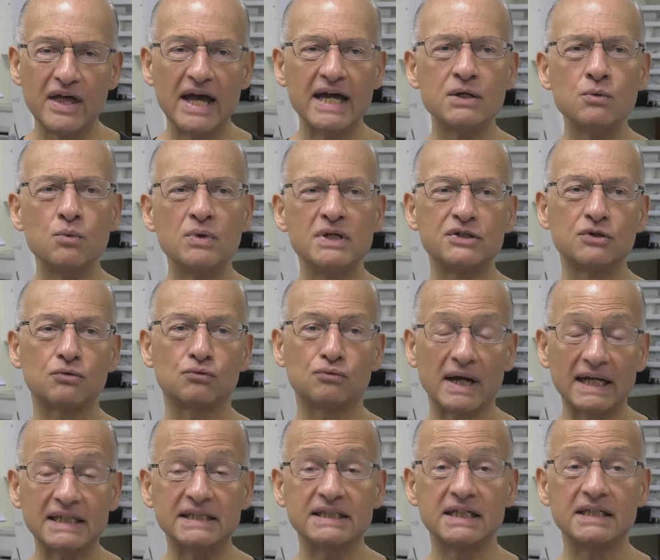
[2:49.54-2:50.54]
then we
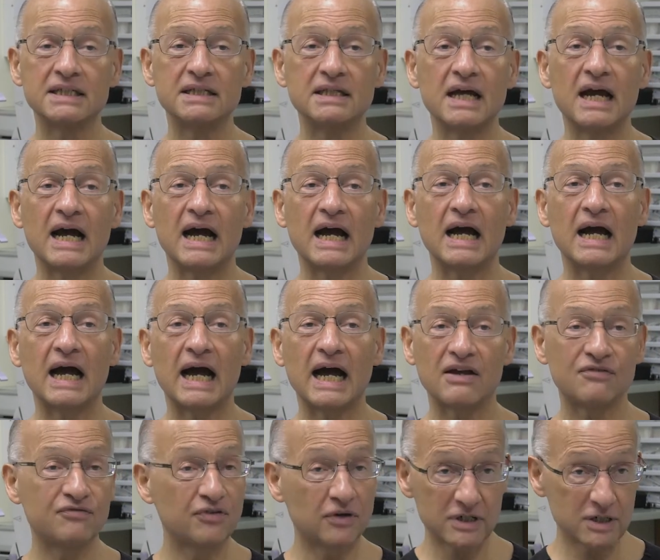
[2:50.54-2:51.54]
directed, I
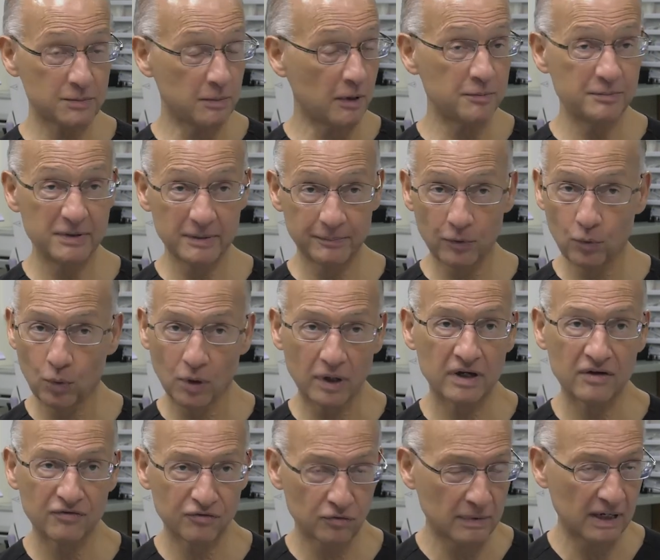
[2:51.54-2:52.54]
have very smart people
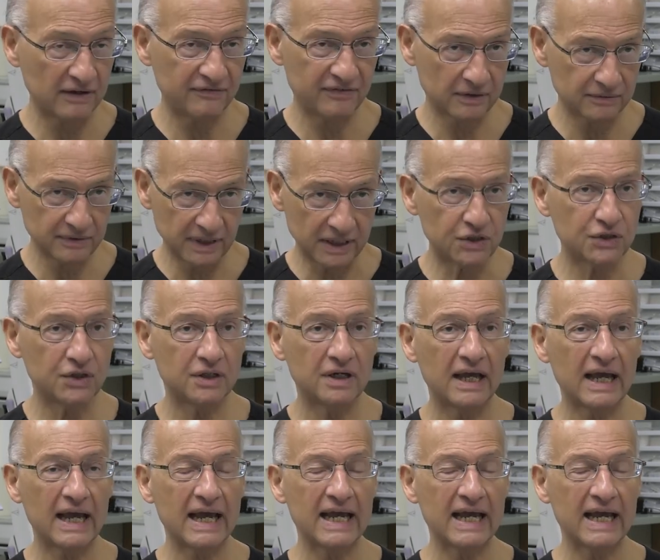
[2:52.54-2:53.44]
working for my foundation,